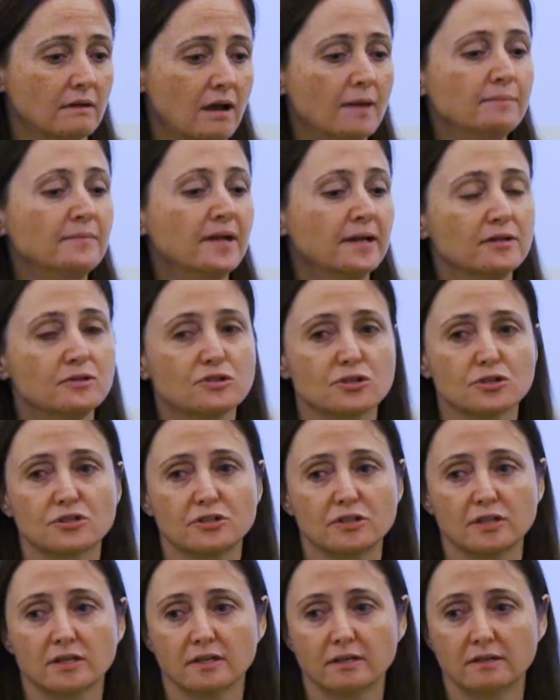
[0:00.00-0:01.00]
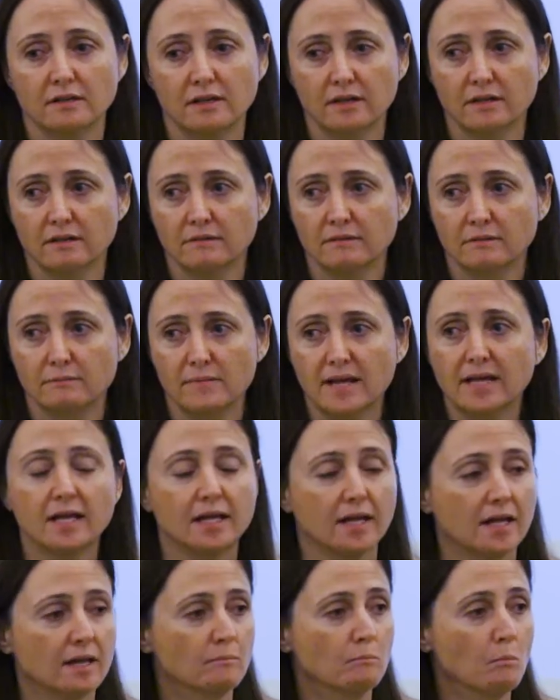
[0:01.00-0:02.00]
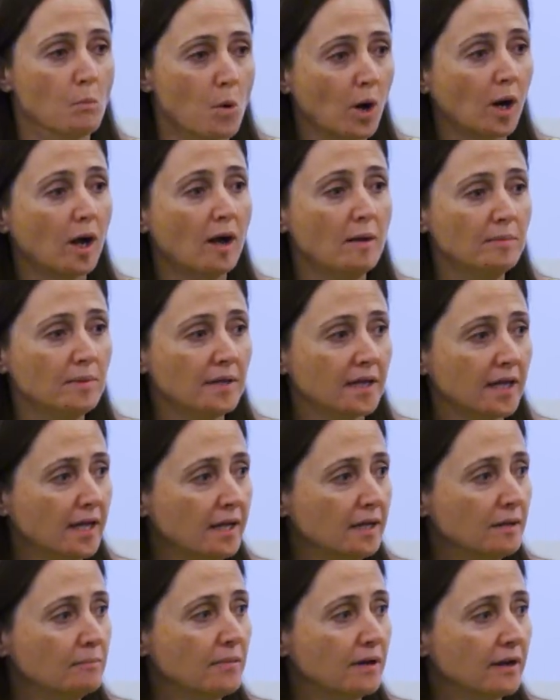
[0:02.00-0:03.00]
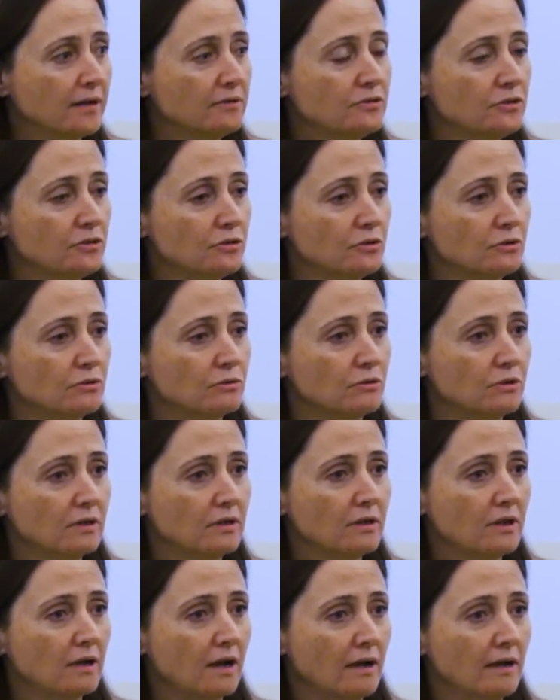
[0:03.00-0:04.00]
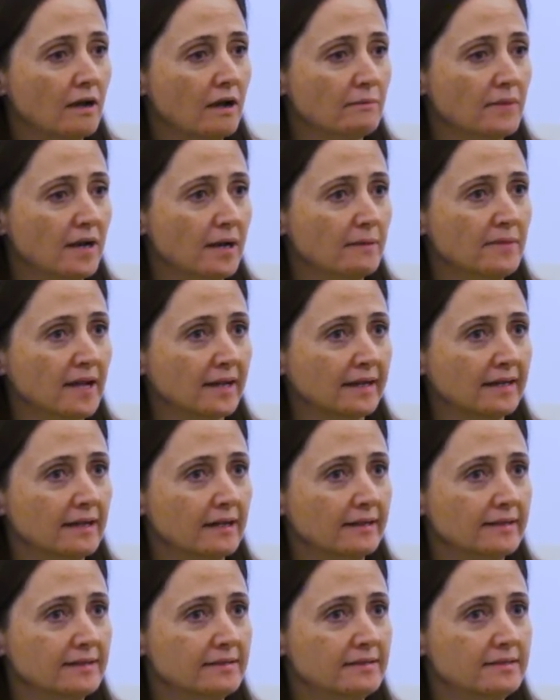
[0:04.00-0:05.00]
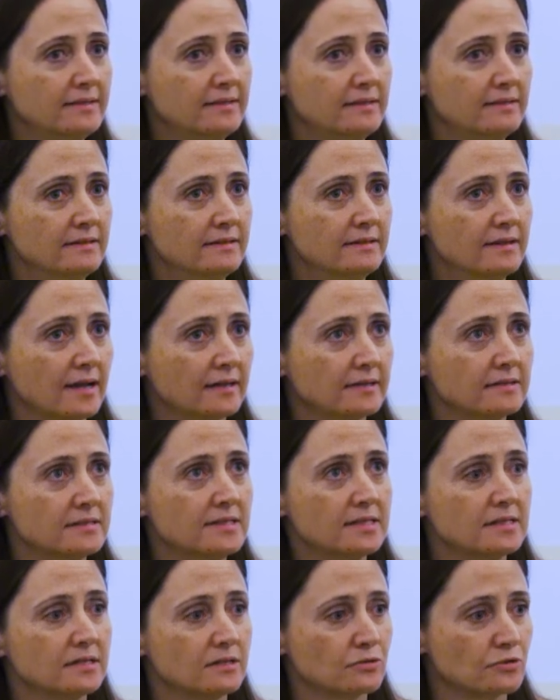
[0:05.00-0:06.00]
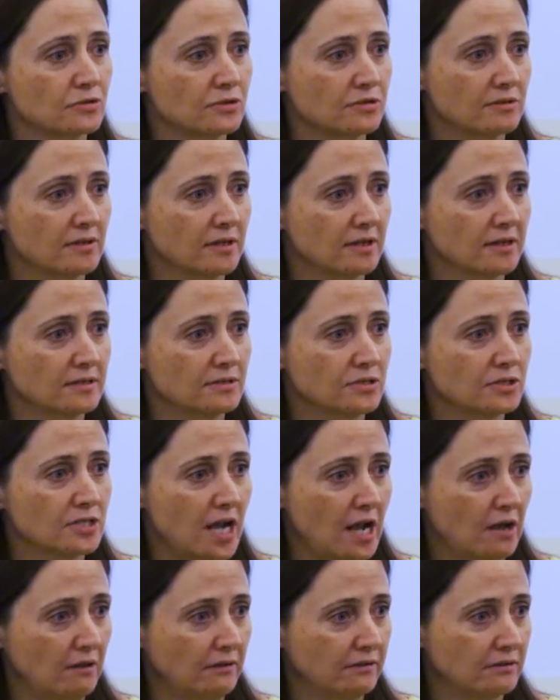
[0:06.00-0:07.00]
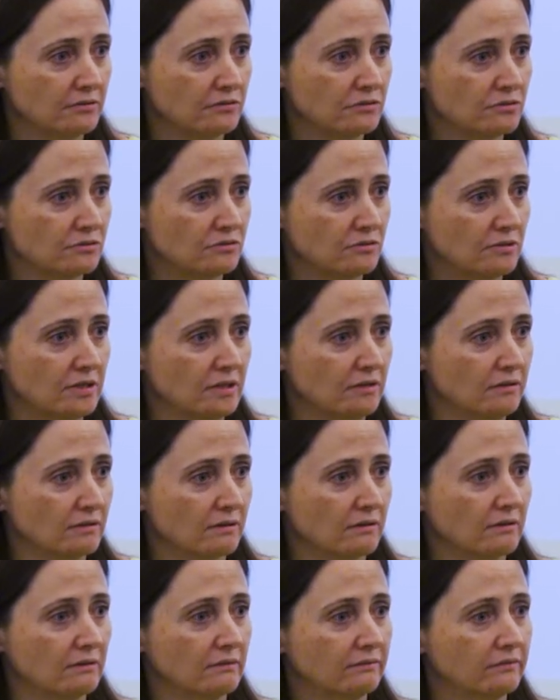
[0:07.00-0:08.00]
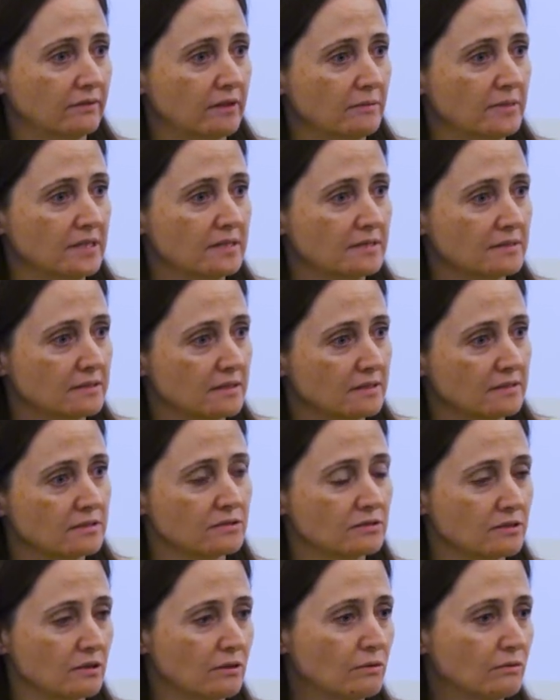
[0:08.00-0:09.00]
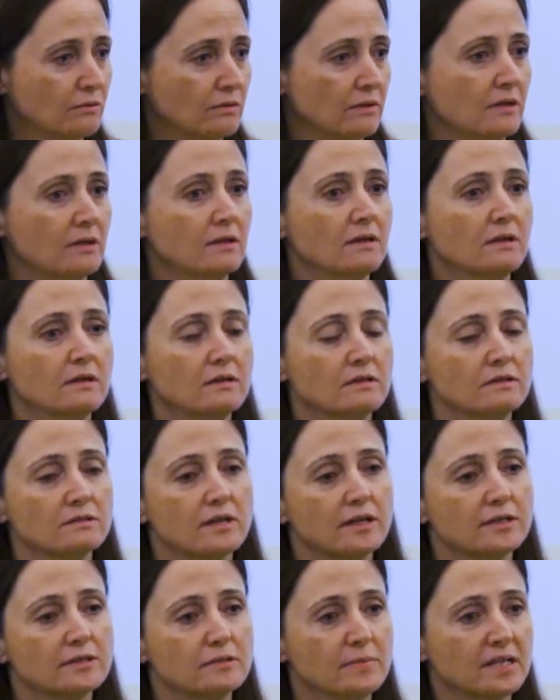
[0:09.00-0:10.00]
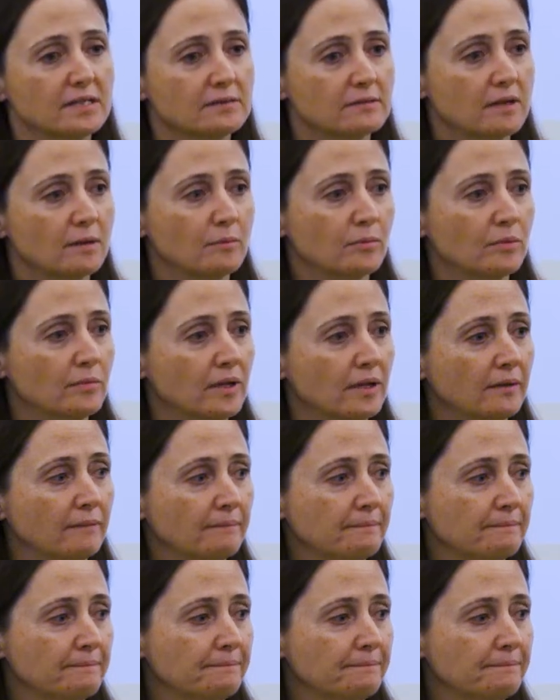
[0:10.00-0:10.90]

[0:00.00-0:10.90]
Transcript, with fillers: I'm not interested in making it more complicated, but I do. But I'm not disinterested in challenge either, if that makes sense. So I like to mix it up a bit.